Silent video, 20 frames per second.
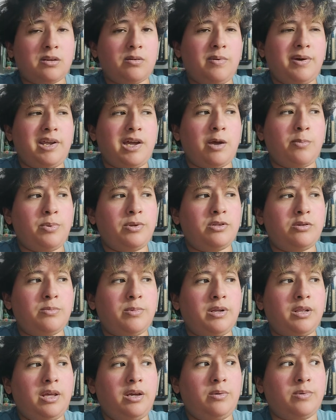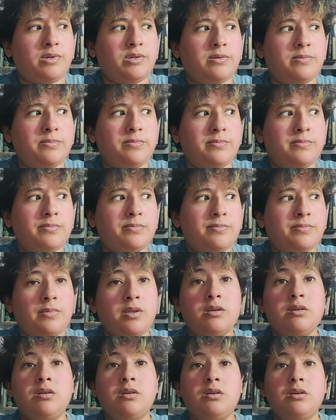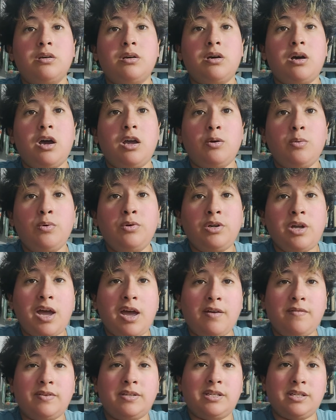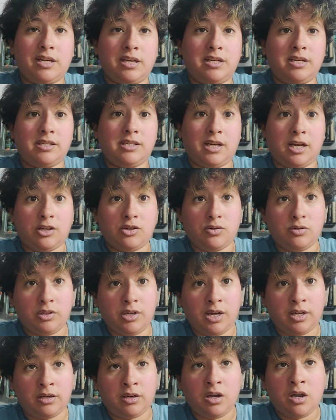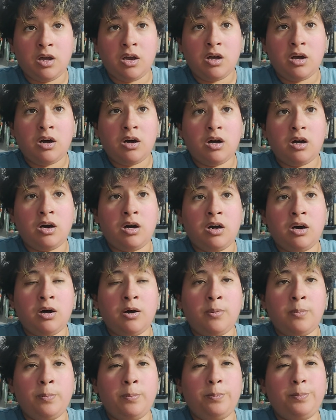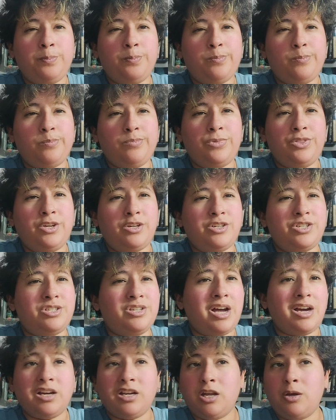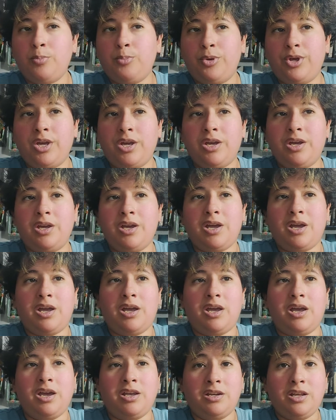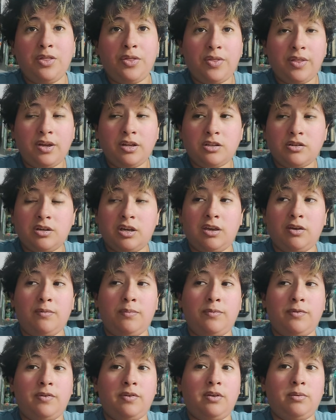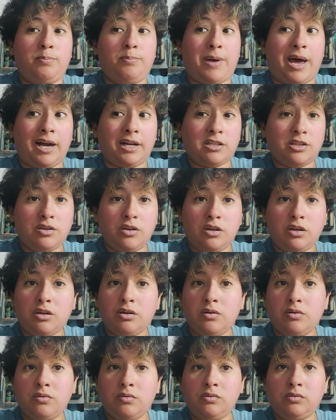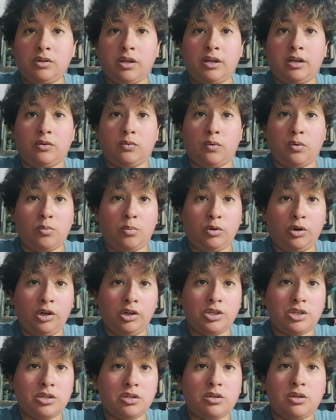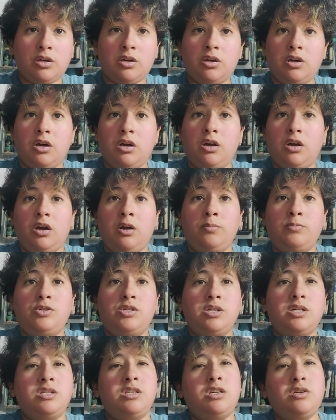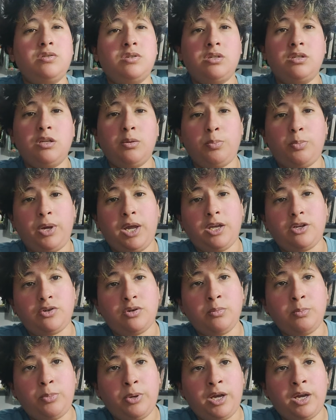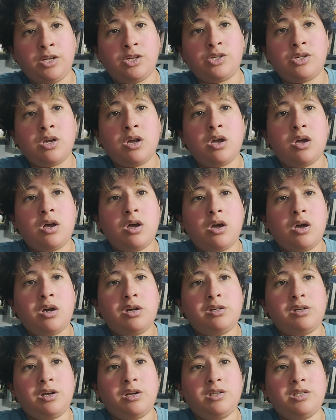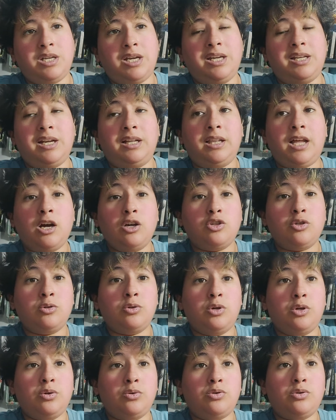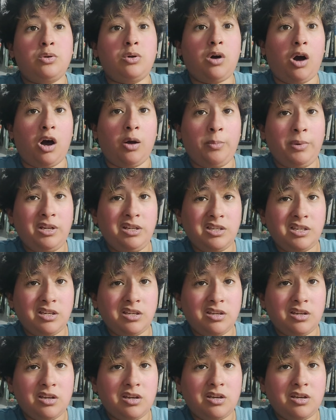What happened to my language? I won't have a steady schedule yet. There's not gonna be anything to give back to you, like rewards. I'm just using the Patreon page because it allows you to comment,